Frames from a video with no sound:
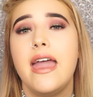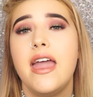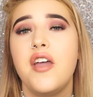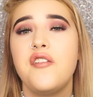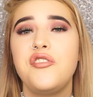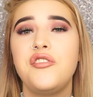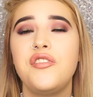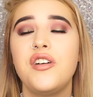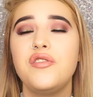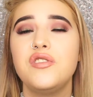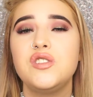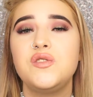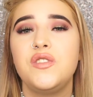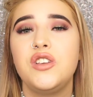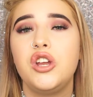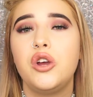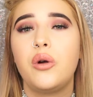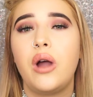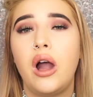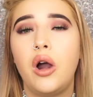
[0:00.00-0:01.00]
If you found this
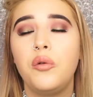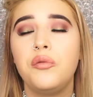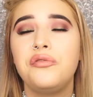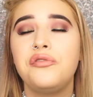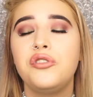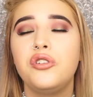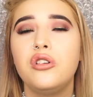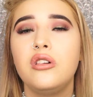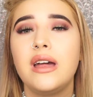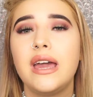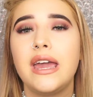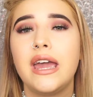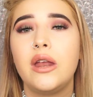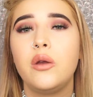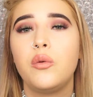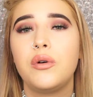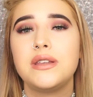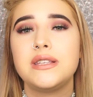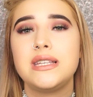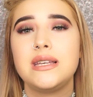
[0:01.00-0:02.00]
video helpful
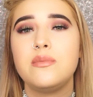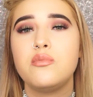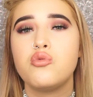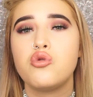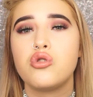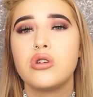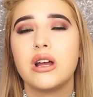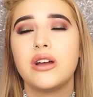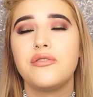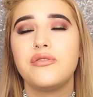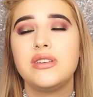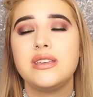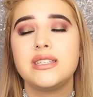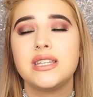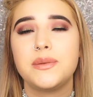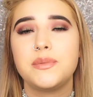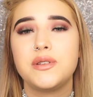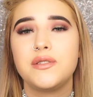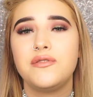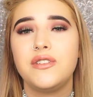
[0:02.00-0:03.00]
and want to see more of these
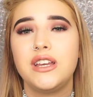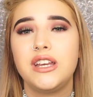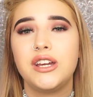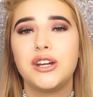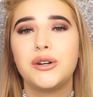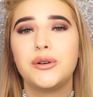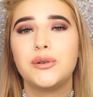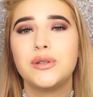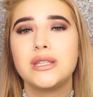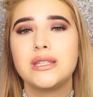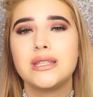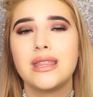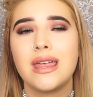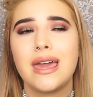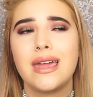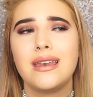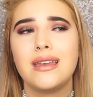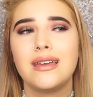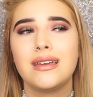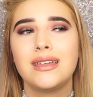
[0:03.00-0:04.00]
types of videos,
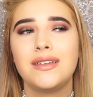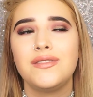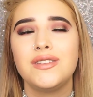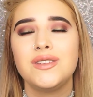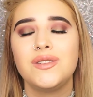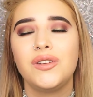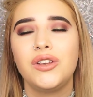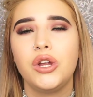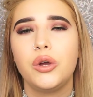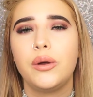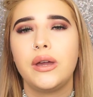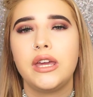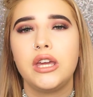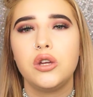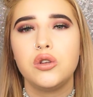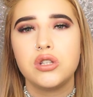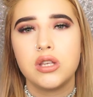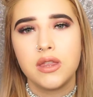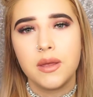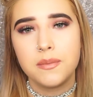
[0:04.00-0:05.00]
then give this video a
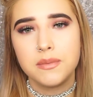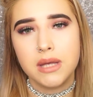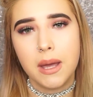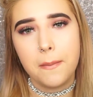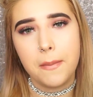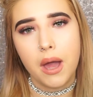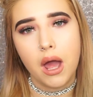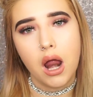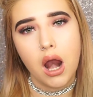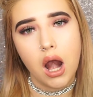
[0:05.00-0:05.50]
huge thumbs up.